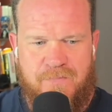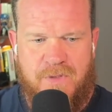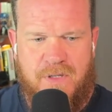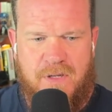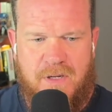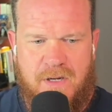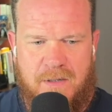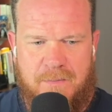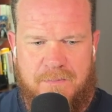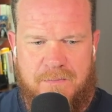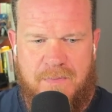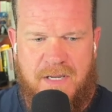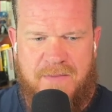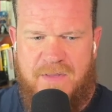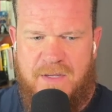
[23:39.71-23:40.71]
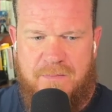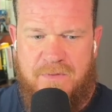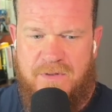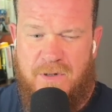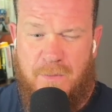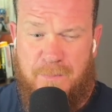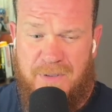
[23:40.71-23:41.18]
And then,
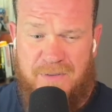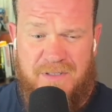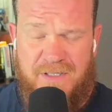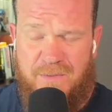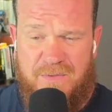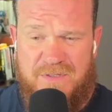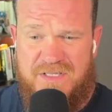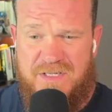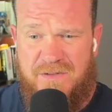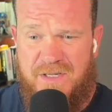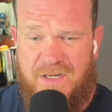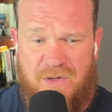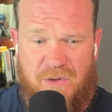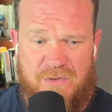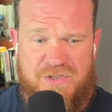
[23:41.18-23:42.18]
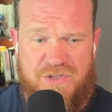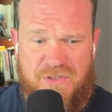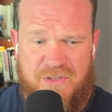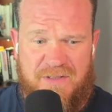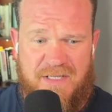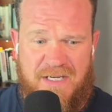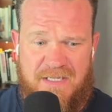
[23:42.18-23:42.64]
building a resilient culture
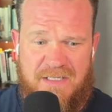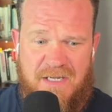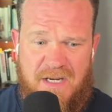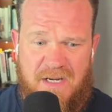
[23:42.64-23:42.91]
in that,